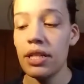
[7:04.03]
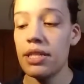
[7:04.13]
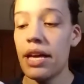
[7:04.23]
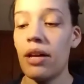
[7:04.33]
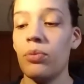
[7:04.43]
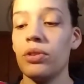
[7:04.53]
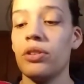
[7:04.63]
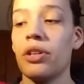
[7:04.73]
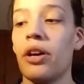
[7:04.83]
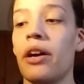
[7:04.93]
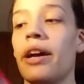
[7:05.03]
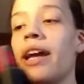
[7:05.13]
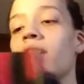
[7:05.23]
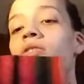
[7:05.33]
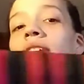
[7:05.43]
to help with your car.
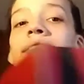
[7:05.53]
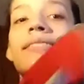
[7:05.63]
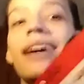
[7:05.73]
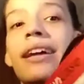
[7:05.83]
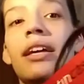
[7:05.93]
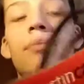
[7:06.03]
And you can sign